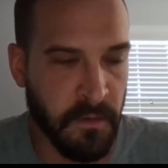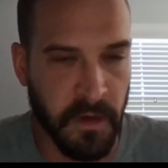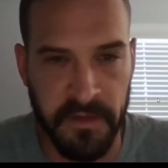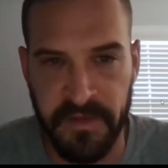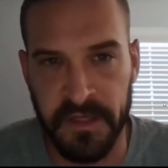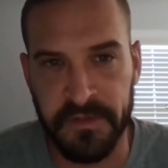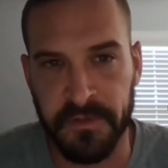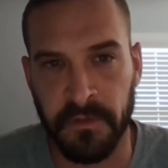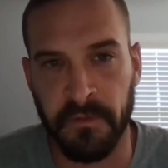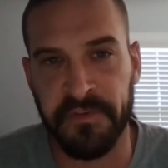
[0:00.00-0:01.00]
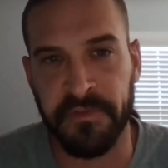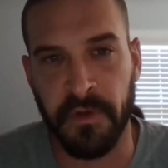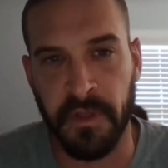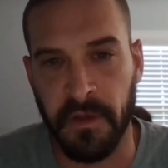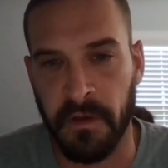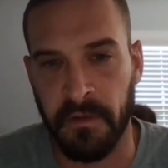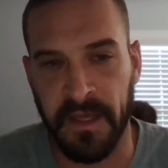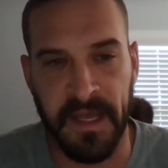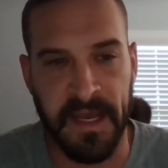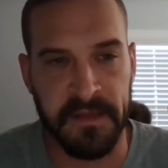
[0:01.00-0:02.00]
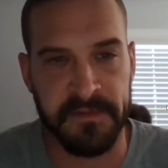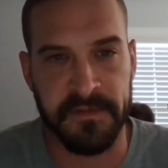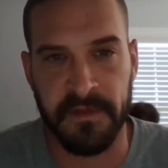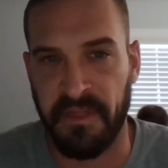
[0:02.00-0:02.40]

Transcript: architectural studio that has